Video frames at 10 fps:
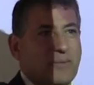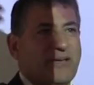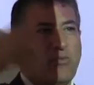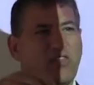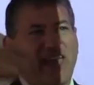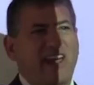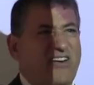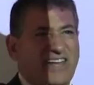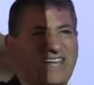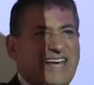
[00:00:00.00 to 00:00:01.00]
plumbing where the
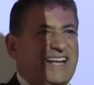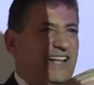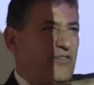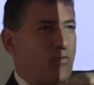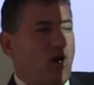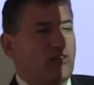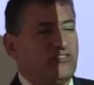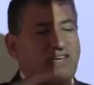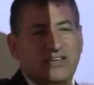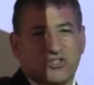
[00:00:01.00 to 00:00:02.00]
air can get in at the wrong
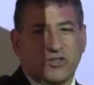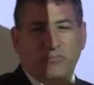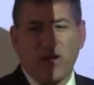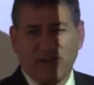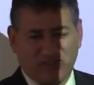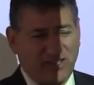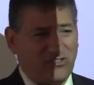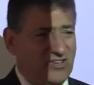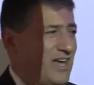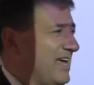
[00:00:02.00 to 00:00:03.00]
stage in the
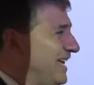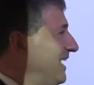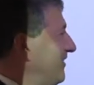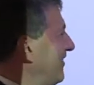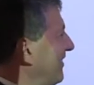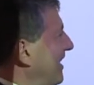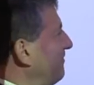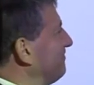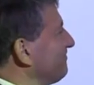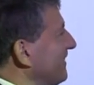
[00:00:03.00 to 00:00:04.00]
process, it's,
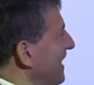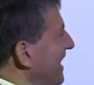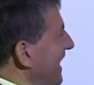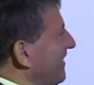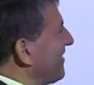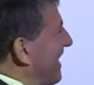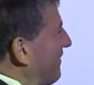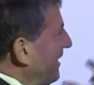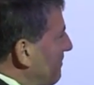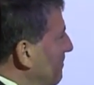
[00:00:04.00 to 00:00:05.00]
um, it doesn't
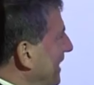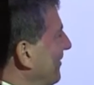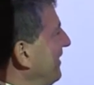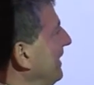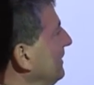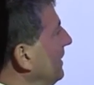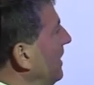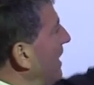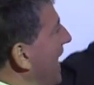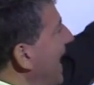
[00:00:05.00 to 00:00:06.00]
have any mixing,
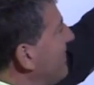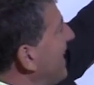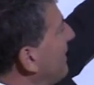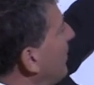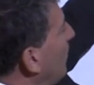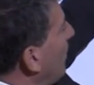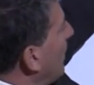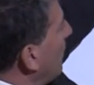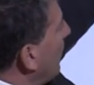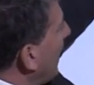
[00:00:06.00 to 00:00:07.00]
and then
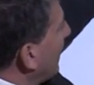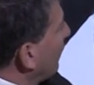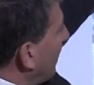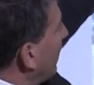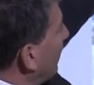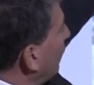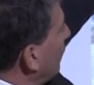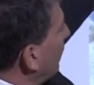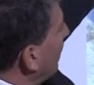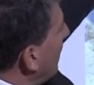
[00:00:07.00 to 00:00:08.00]
it doesn't have enough
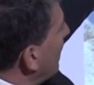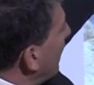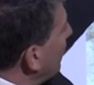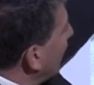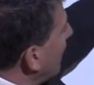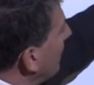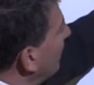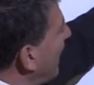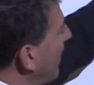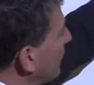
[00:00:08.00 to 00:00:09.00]
surface area. Then when it
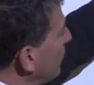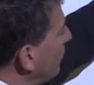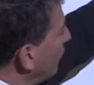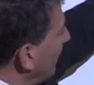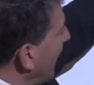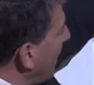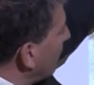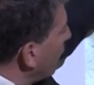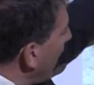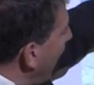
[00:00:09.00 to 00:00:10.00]
comes out, you usually have